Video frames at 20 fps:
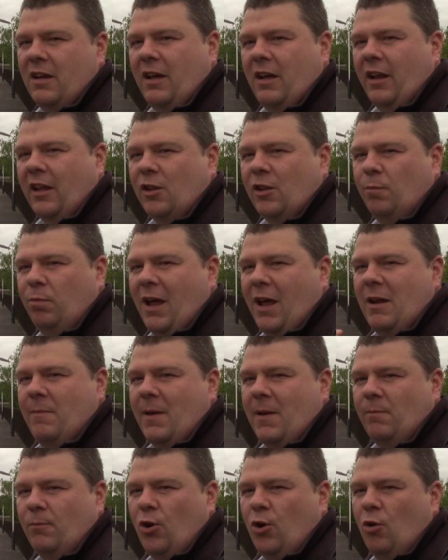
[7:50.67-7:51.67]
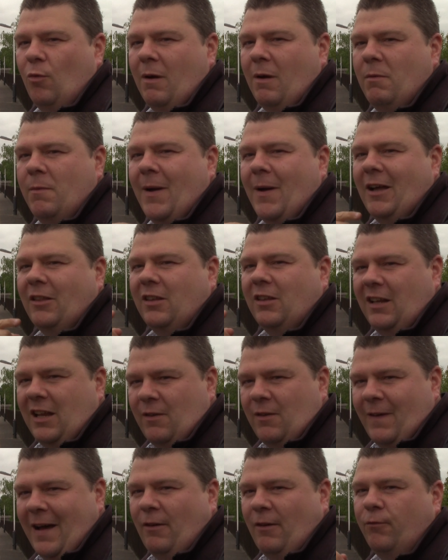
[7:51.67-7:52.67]
I'll explain a bit more when we're about to
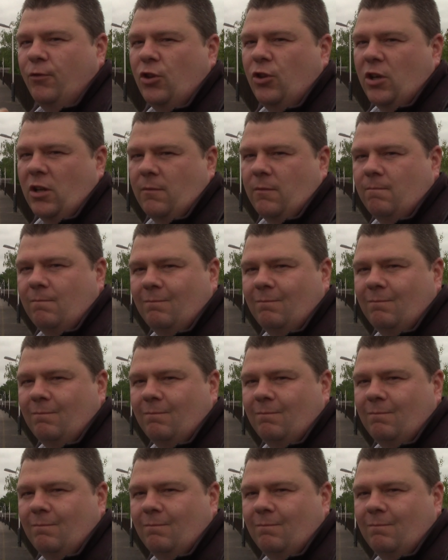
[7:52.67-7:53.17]
leave Alfreton.